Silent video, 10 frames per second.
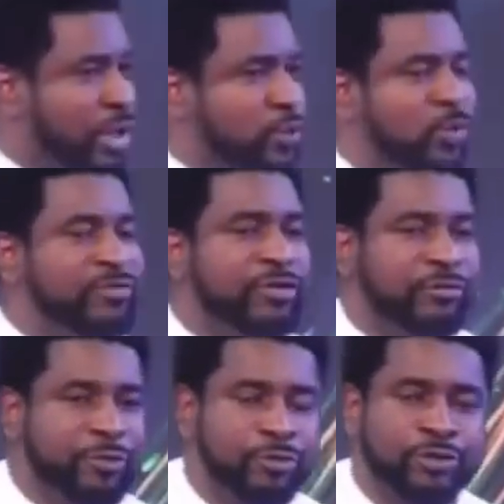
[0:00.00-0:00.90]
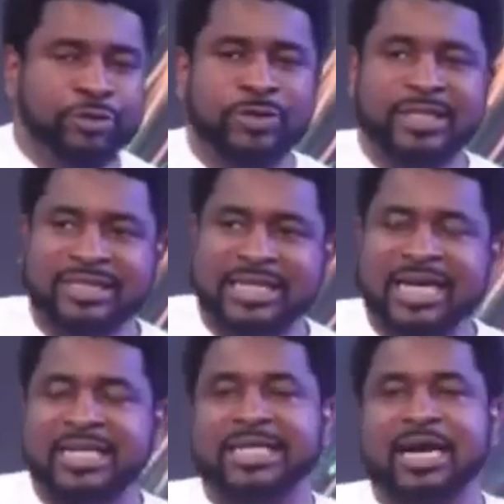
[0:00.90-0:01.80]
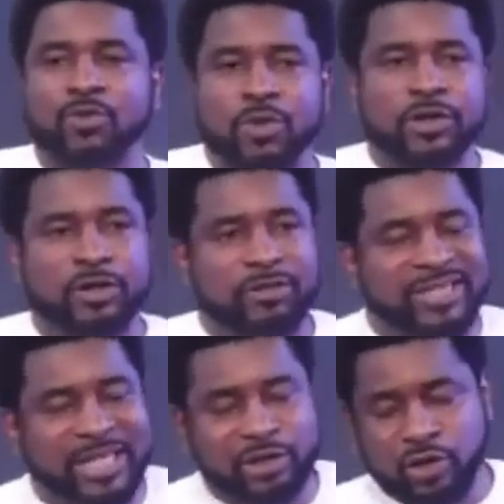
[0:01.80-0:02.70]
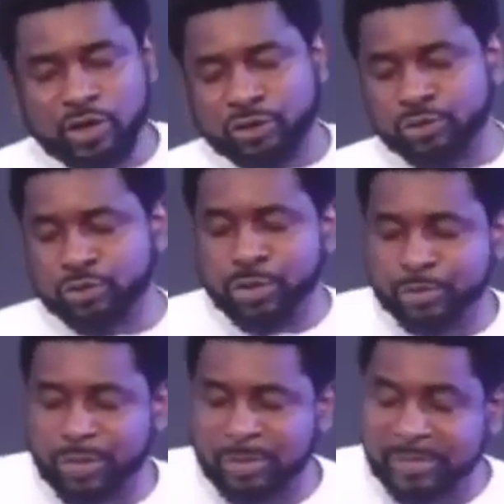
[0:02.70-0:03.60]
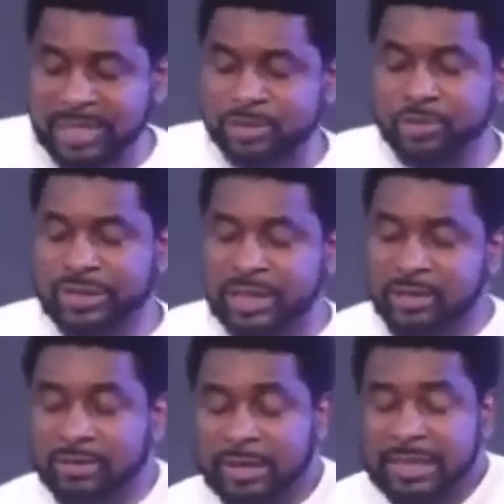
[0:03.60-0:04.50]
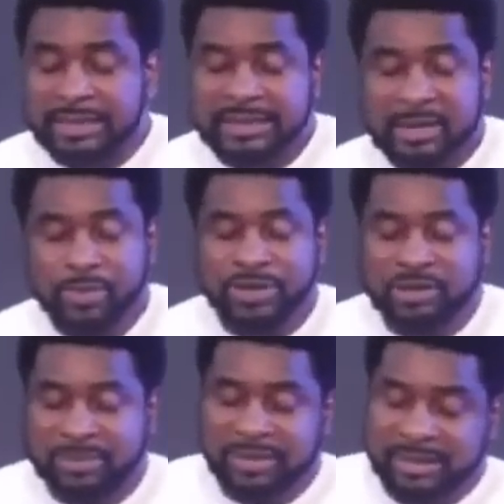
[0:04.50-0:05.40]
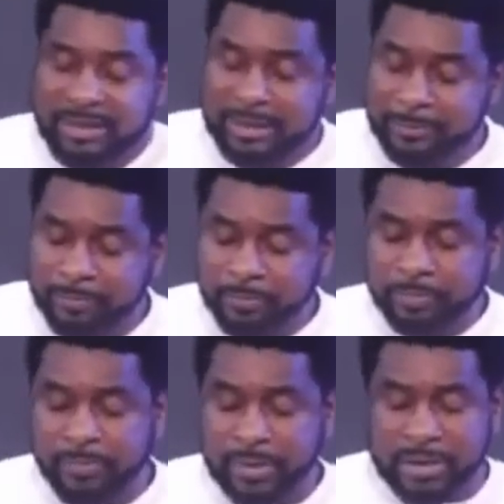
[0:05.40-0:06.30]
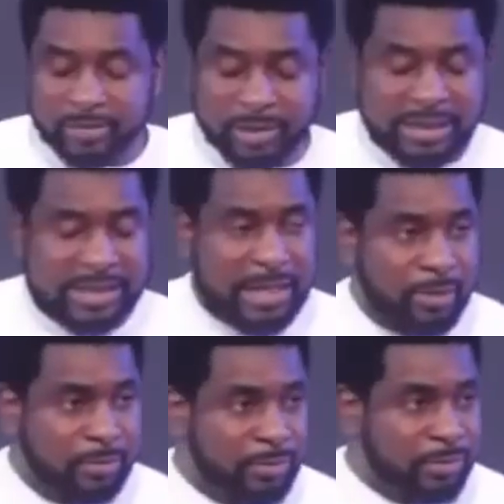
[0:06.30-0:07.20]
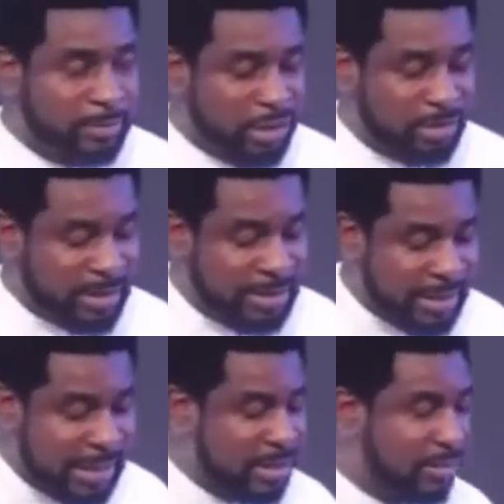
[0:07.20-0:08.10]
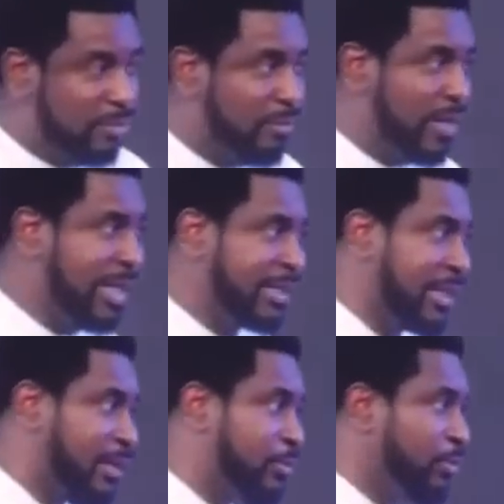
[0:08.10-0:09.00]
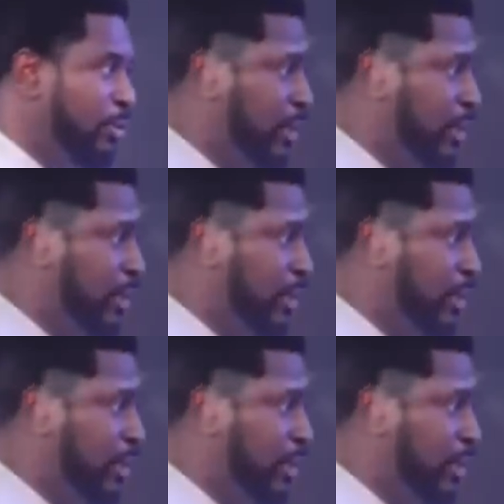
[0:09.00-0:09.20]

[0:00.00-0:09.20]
we've refused to understand that word love, it has caused too much problems. Let's go to 2 Samuel chapter 13. Let's break it down. So I'm talking about 3 kinds of love. And like I said, I will share a lot